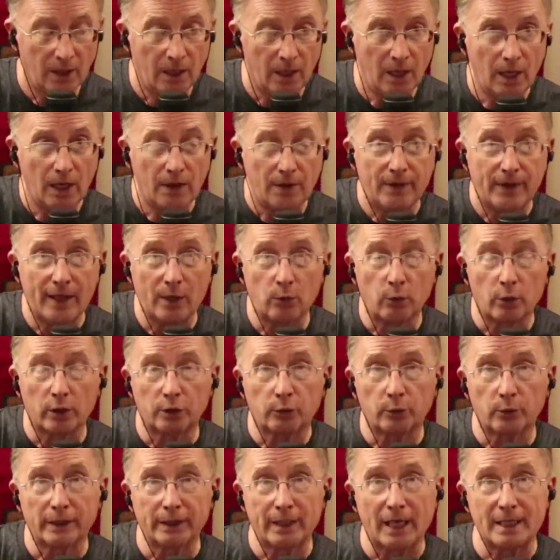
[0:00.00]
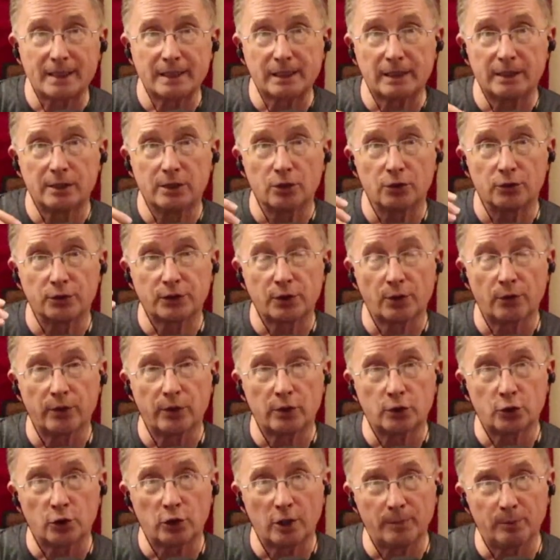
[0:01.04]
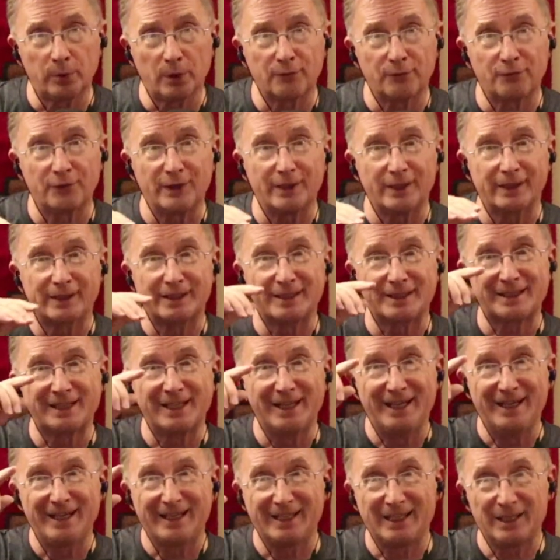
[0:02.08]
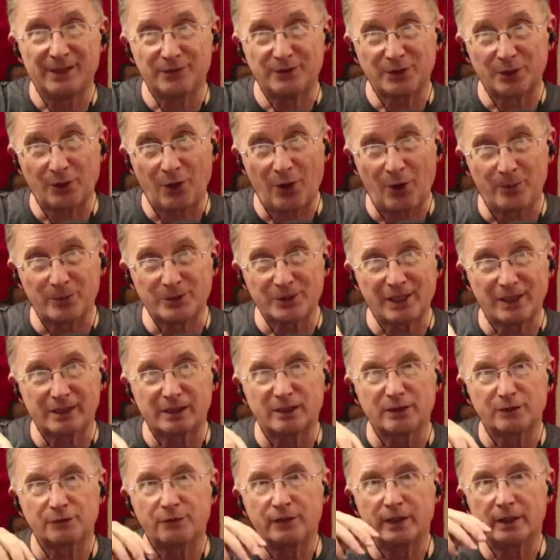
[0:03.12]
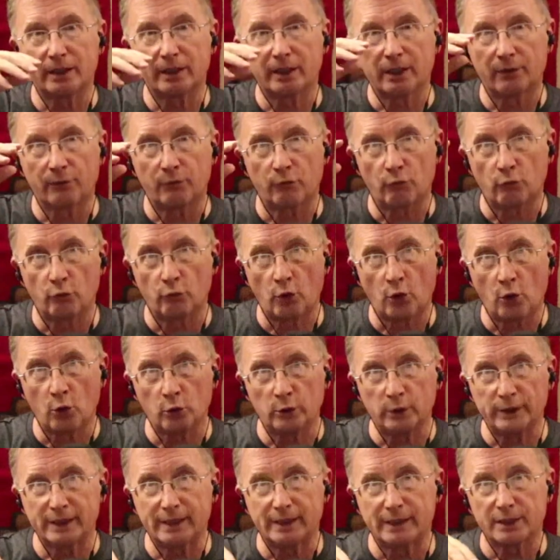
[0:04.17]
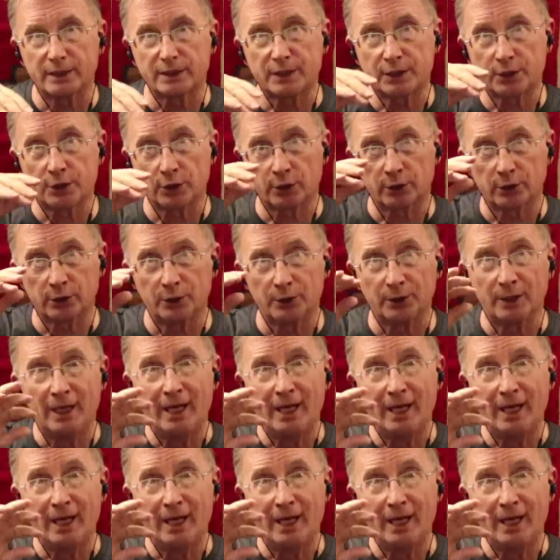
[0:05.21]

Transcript: they work real nicely too. So the triplet feeling gives you almost like this feeling of rolling in a circle,